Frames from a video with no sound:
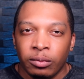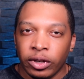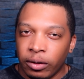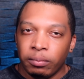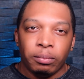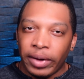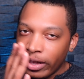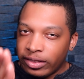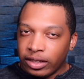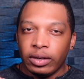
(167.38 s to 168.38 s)
But
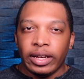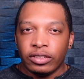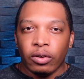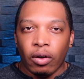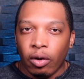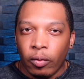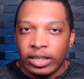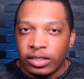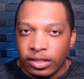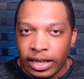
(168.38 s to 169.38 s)
my theory has
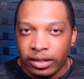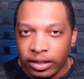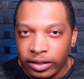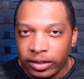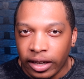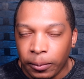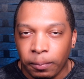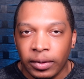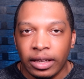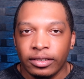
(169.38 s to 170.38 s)
always stayed the same,
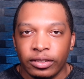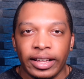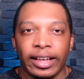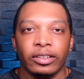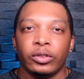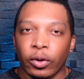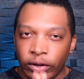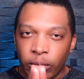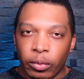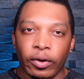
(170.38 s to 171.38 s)
and it's that
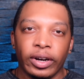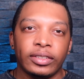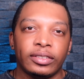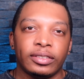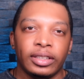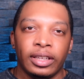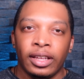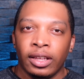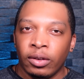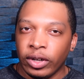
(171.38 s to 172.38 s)
Tony Morris
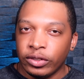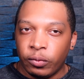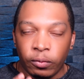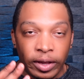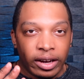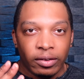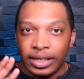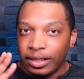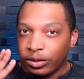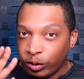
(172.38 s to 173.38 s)
was
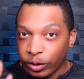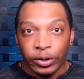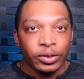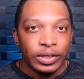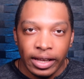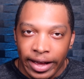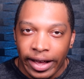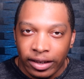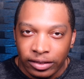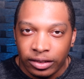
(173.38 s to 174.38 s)
very sternly
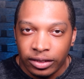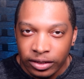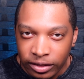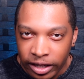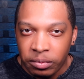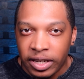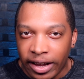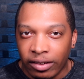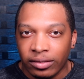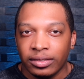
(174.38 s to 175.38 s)
asked to step
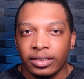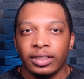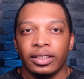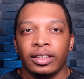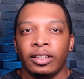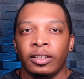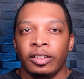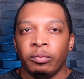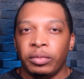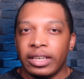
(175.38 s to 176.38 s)
down
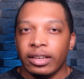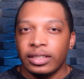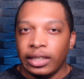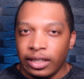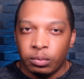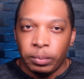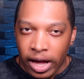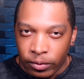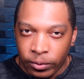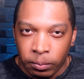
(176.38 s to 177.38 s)
because he's
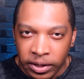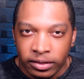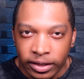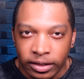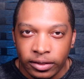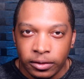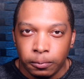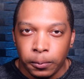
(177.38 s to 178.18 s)
bad for business.